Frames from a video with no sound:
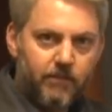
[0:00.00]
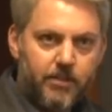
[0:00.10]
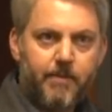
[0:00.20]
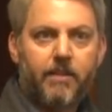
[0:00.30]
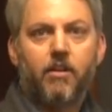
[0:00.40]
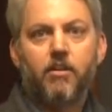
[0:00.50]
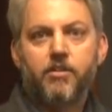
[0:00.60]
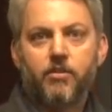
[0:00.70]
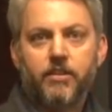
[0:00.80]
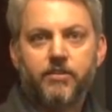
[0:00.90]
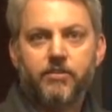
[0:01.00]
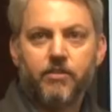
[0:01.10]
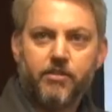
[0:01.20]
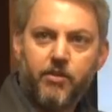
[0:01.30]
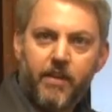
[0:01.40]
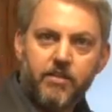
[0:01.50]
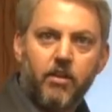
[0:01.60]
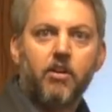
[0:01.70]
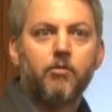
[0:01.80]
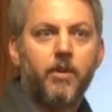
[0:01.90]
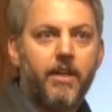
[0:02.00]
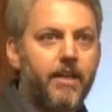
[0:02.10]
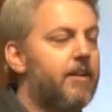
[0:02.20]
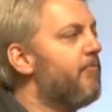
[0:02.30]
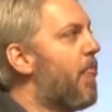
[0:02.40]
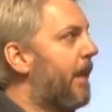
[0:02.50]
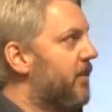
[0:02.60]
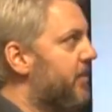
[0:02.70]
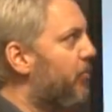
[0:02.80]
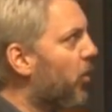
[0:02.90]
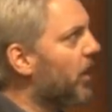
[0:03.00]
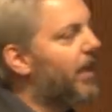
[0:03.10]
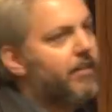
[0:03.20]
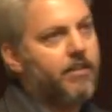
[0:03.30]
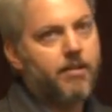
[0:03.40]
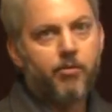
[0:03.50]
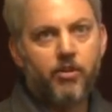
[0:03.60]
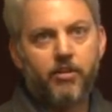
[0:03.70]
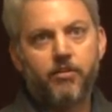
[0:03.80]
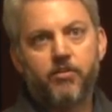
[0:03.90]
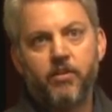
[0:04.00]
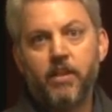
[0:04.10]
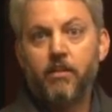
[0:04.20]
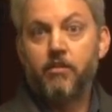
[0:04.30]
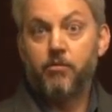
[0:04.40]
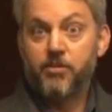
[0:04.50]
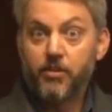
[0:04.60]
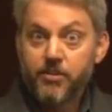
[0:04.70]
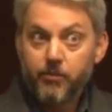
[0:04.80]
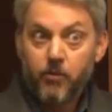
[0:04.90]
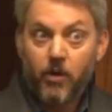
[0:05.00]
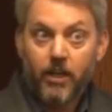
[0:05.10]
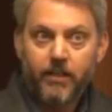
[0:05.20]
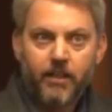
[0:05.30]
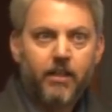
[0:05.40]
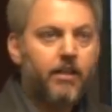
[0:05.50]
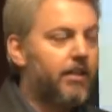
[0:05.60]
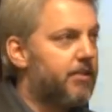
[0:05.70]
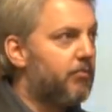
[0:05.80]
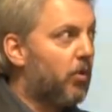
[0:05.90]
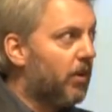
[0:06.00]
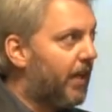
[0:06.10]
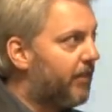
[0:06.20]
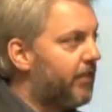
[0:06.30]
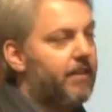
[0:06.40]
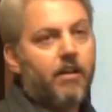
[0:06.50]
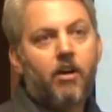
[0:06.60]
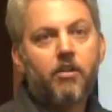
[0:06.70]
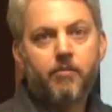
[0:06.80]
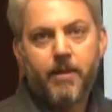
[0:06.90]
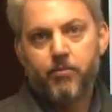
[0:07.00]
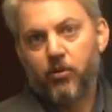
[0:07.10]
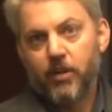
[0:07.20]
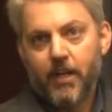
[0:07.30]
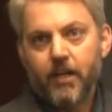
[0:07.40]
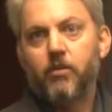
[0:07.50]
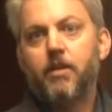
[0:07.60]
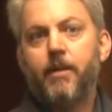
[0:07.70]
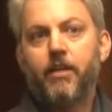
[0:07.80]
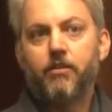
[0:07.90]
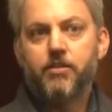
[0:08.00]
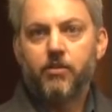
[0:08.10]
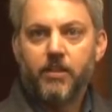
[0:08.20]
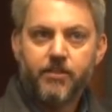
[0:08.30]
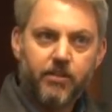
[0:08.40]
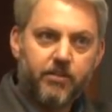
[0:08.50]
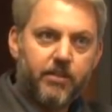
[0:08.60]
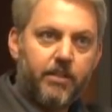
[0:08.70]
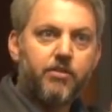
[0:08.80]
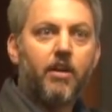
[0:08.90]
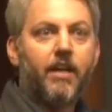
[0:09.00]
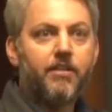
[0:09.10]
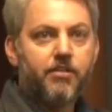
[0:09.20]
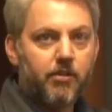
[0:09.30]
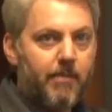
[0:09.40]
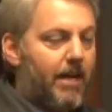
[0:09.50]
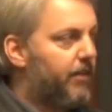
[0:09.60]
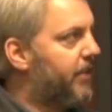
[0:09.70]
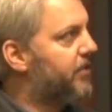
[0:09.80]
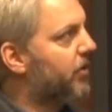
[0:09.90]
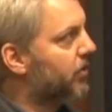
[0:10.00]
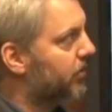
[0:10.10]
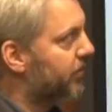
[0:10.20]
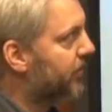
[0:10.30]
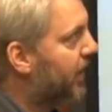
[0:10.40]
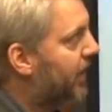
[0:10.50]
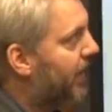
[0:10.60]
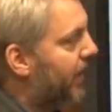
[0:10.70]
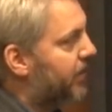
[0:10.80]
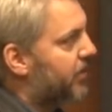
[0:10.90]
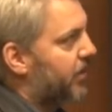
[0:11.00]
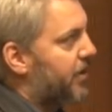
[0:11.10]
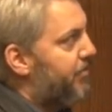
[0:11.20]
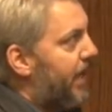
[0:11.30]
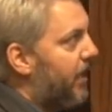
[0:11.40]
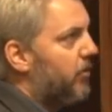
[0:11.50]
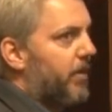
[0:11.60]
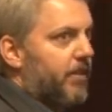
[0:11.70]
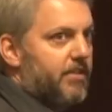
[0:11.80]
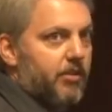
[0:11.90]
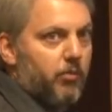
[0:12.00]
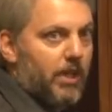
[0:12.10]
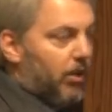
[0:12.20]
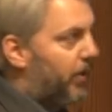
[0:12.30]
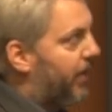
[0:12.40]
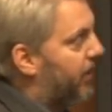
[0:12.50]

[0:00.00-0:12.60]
let's make the hard choices, let's do things the hard way, because it's more likely to produce the results that we want it's more likely that other people are not going to make those choices and try and surmount these hurdles and start competing with us and whittle away